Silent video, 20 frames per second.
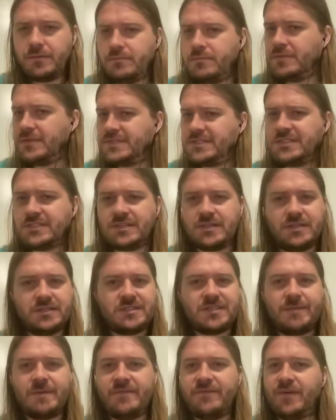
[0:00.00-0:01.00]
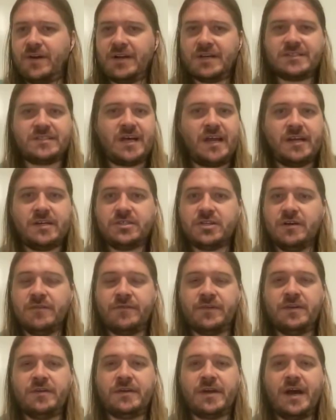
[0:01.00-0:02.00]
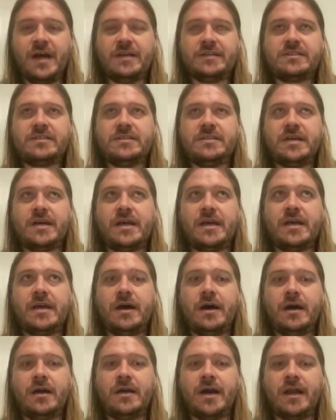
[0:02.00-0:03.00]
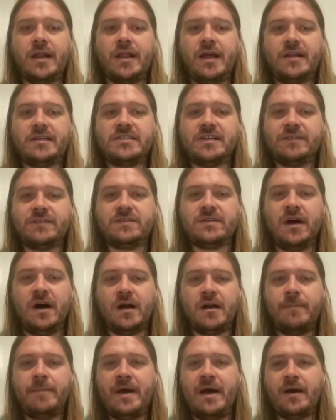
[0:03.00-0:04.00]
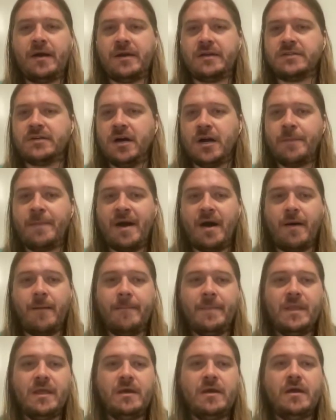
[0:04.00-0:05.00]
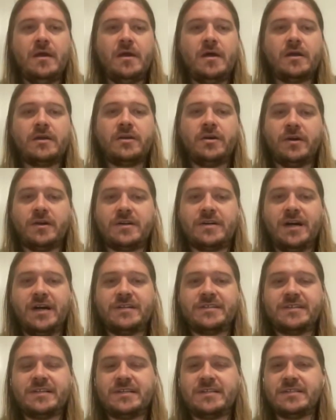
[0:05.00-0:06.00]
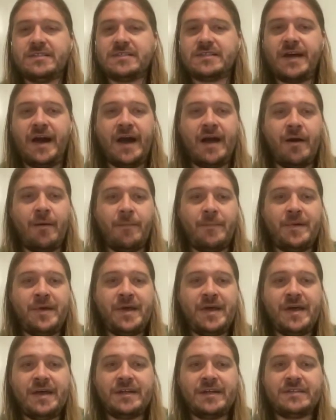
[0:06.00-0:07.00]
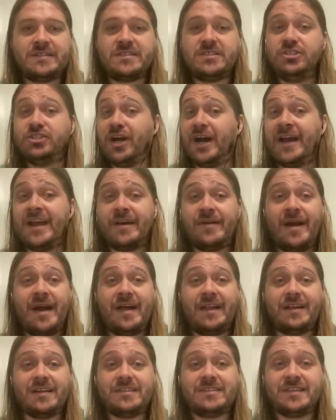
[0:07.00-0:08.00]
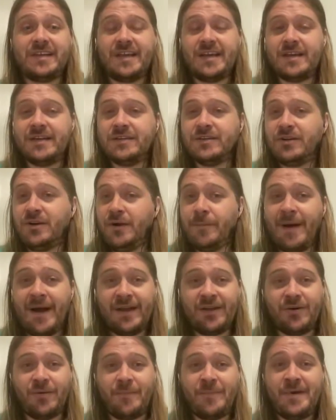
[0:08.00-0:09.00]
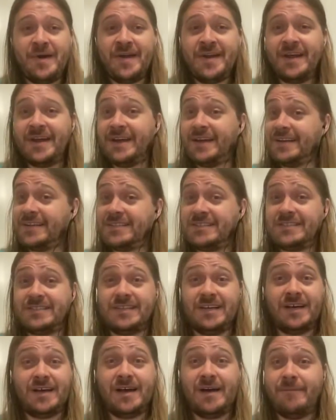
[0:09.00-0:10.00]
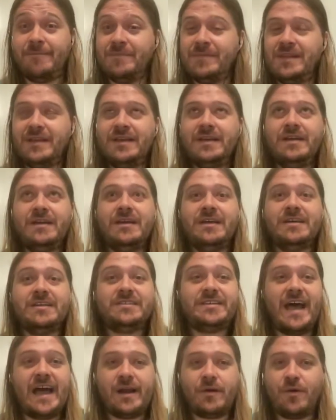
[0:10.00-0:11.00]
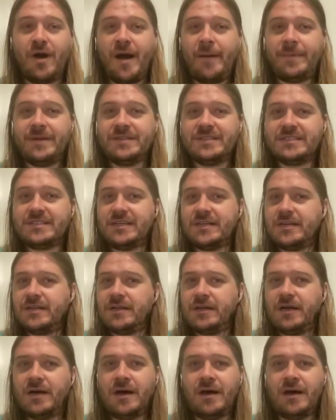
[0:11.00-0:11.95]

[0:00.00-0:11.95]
this is gonna be a fun, exciting show for you guys today. Got a lot of stuff to talk about. Got to talk about Kirk Cousins, Kyle Pitts, Jaire Alexander, Michael Penix, Zac Robinson.